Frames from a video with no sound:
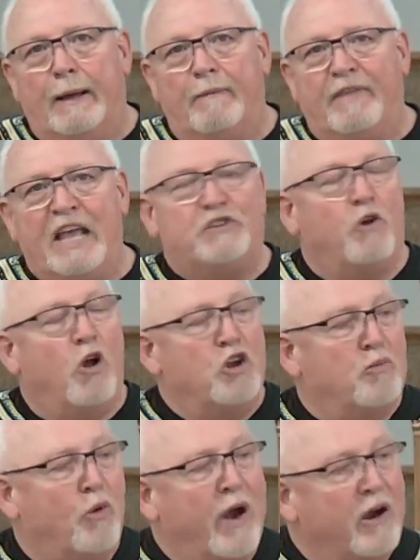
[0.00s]
thanks for all your
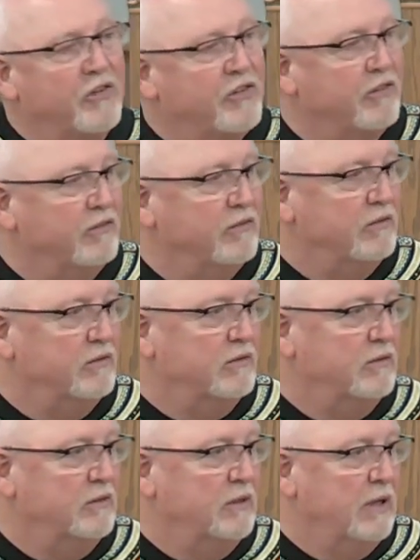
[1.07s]
prayers.
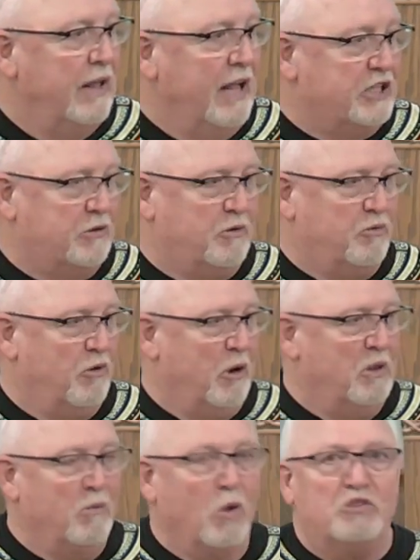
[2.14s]
That's probably
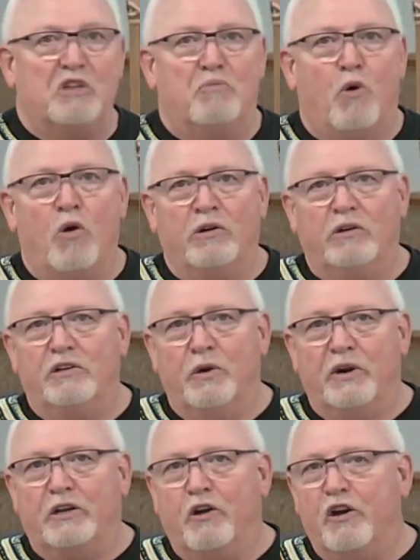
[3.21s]
the most important, your
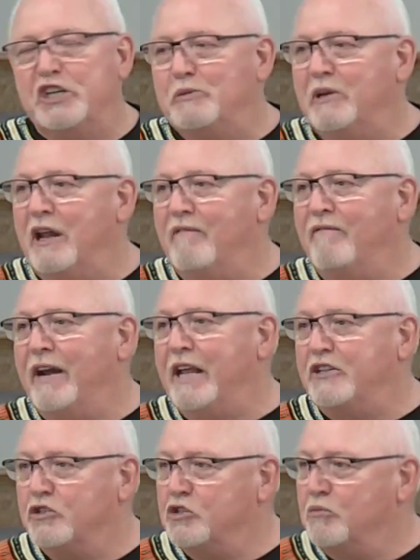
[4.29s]
encouragement and
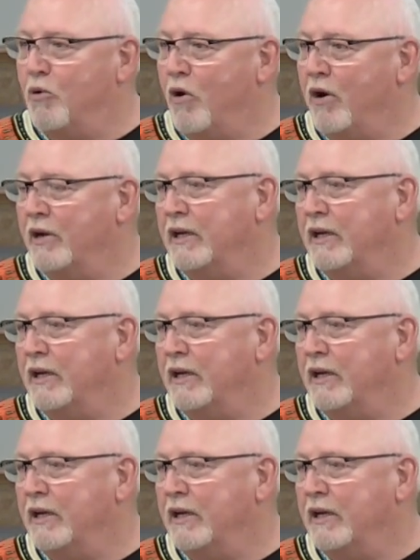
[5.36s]
financial support.